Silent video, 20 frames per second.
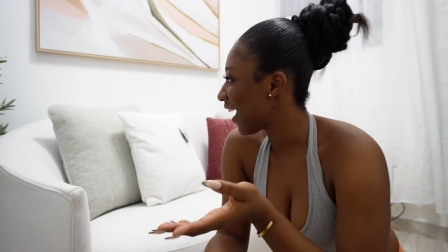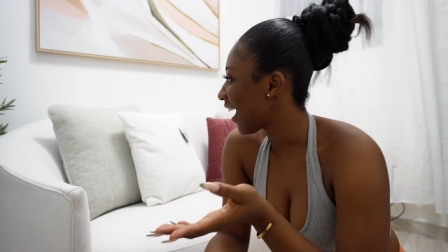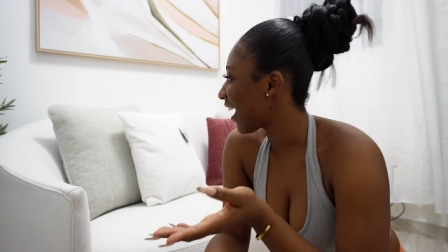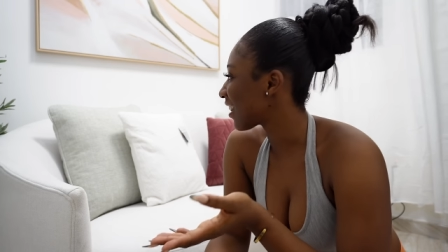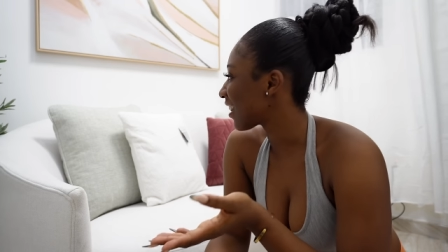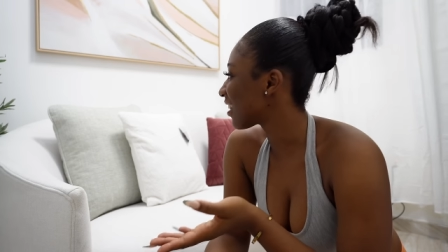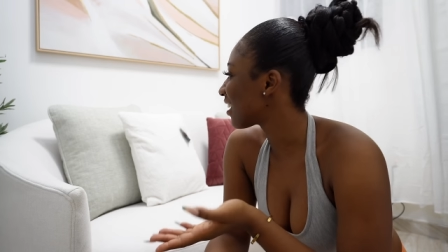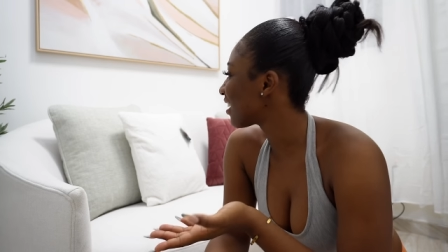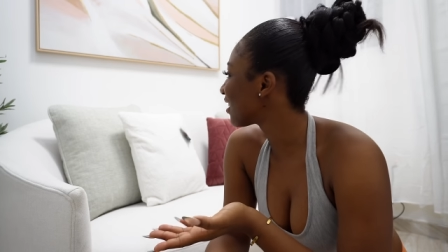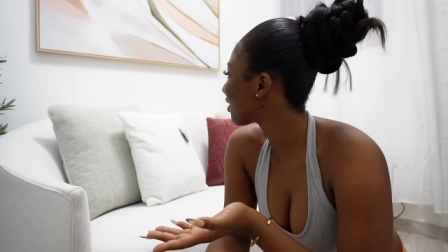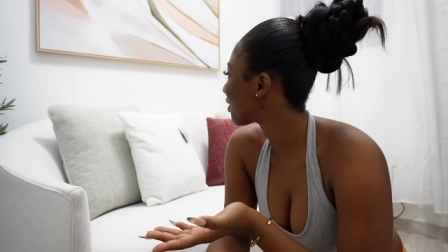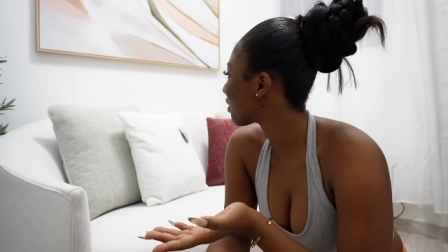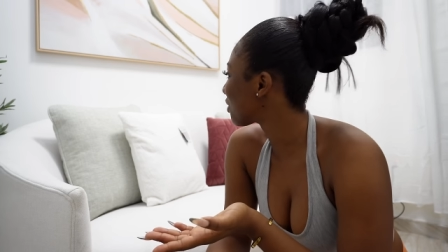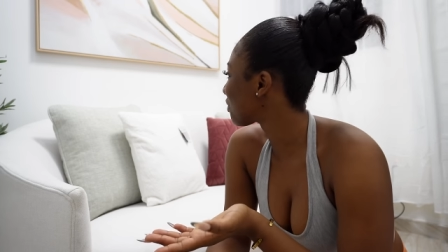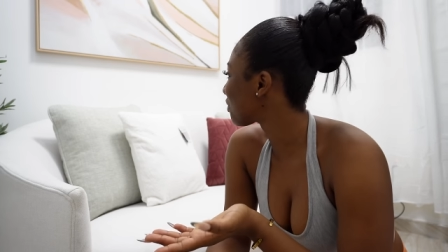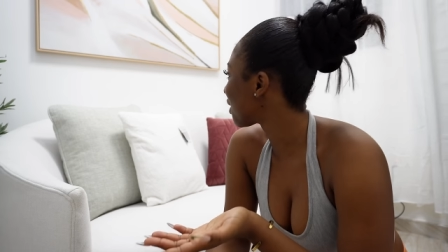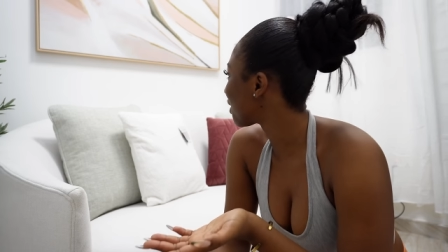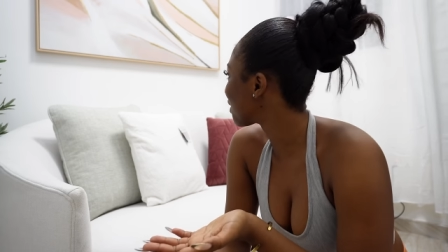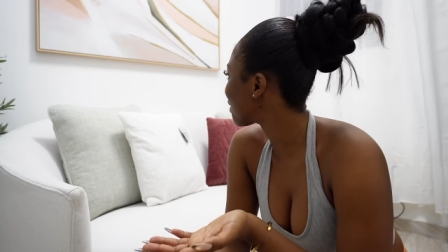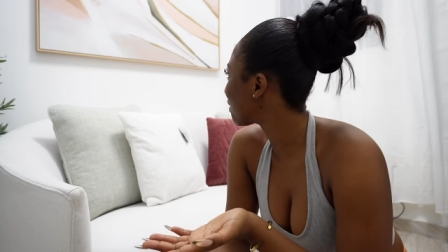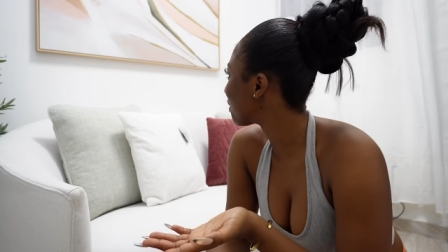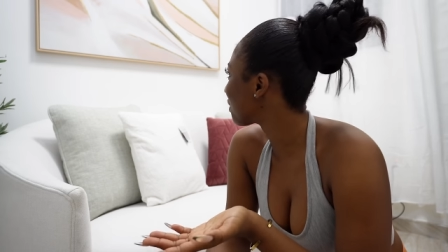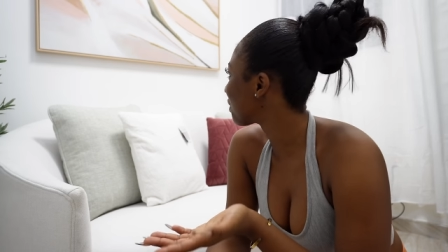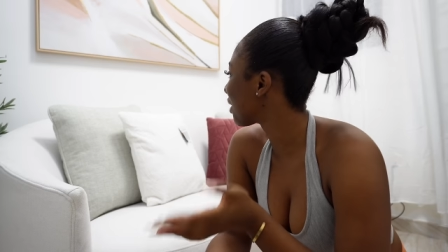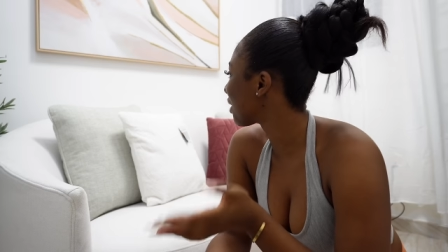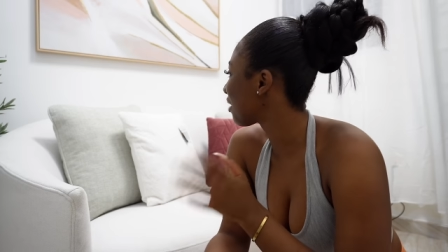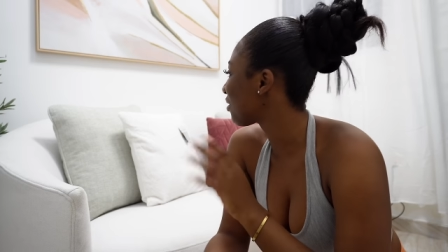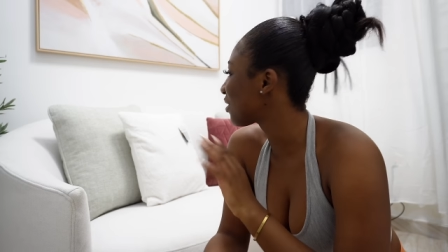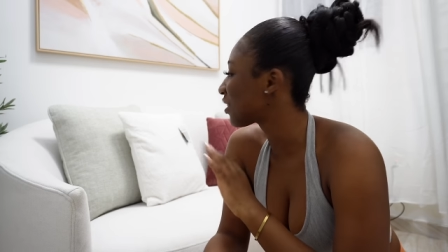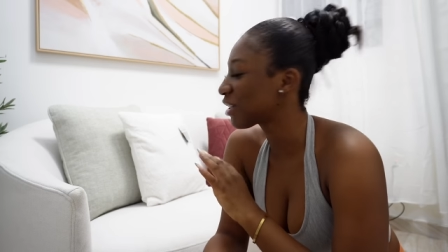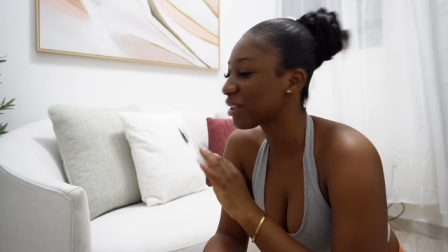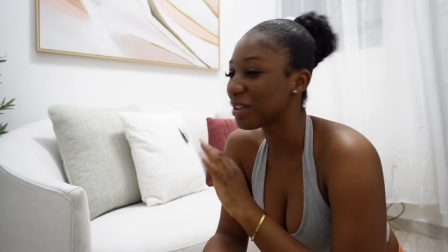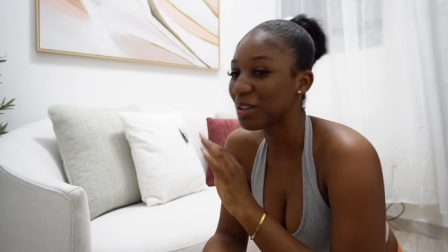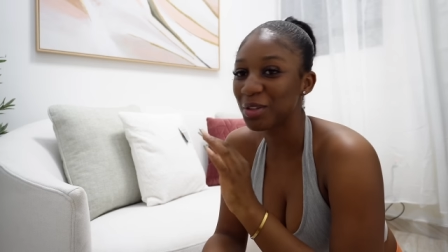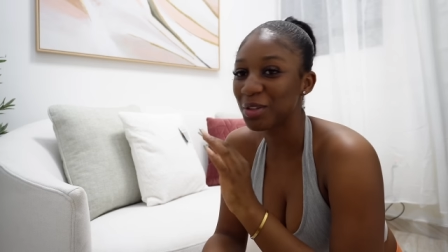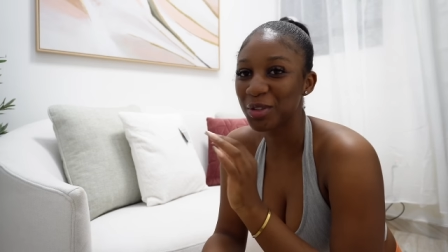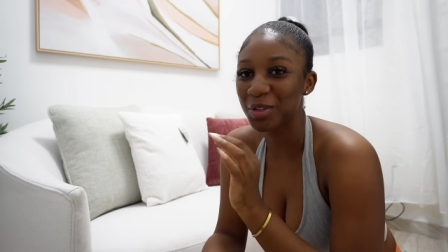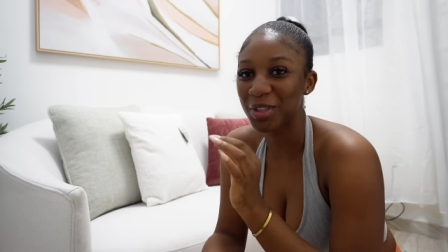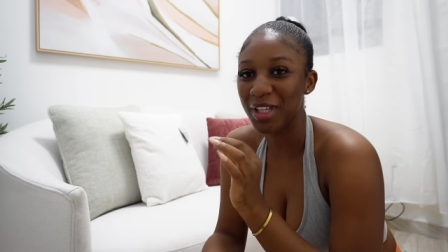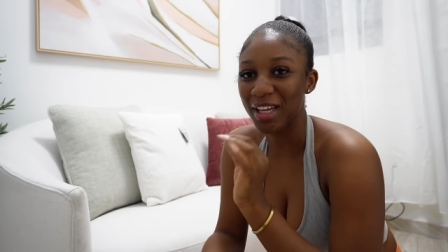I think so far so good. Everything
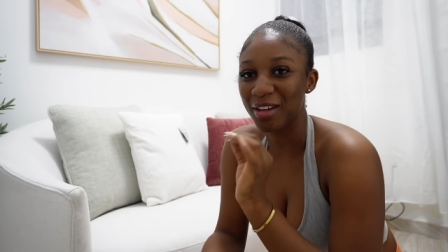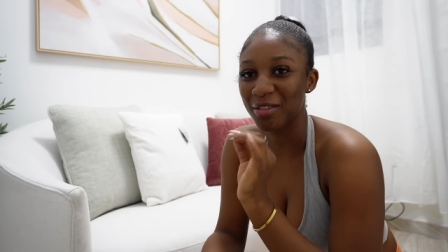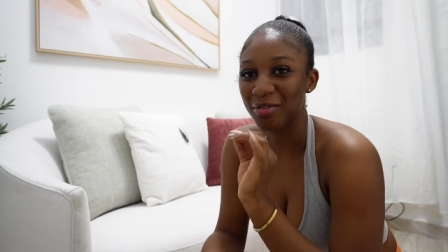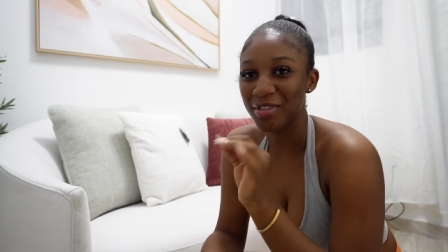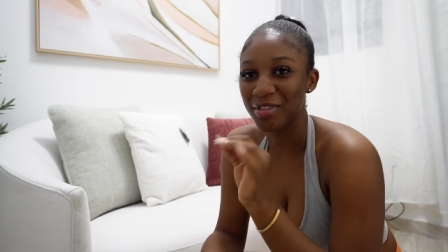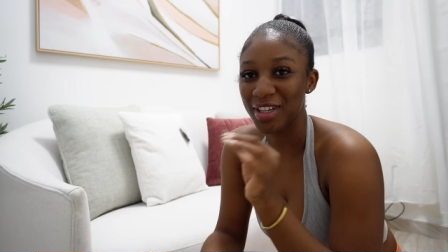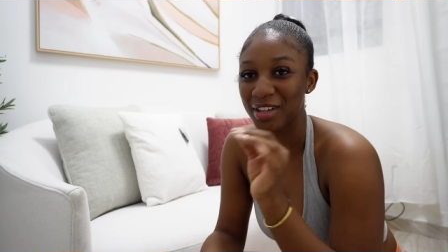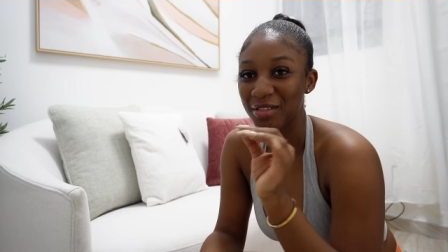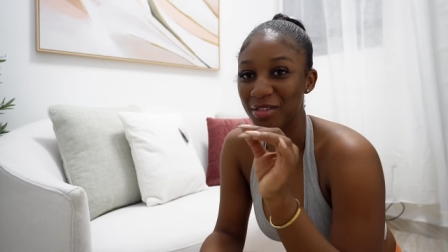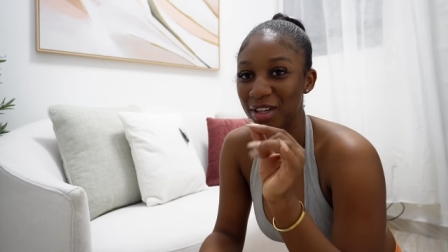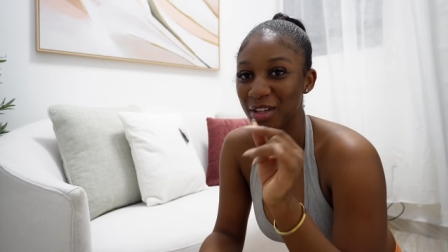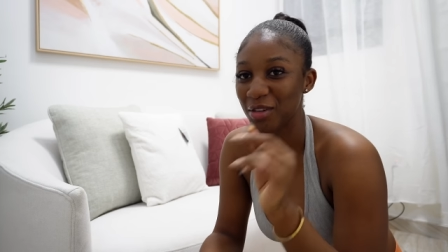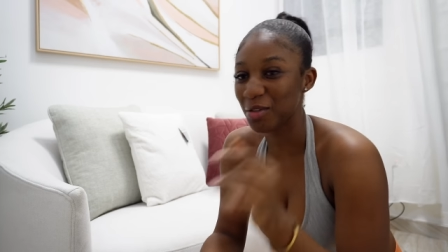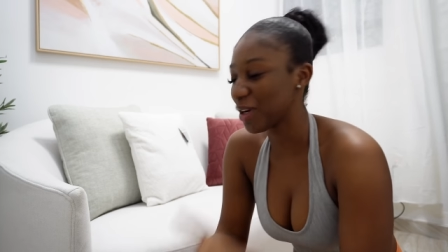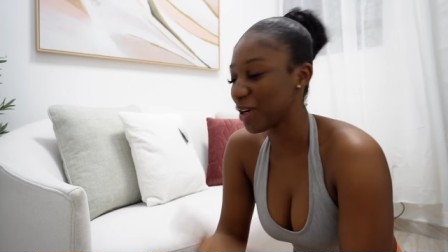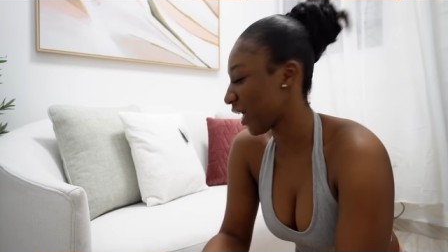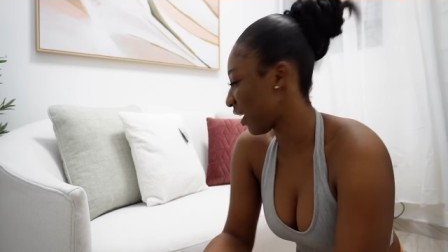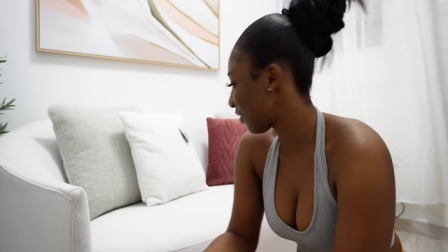looks like really really good. I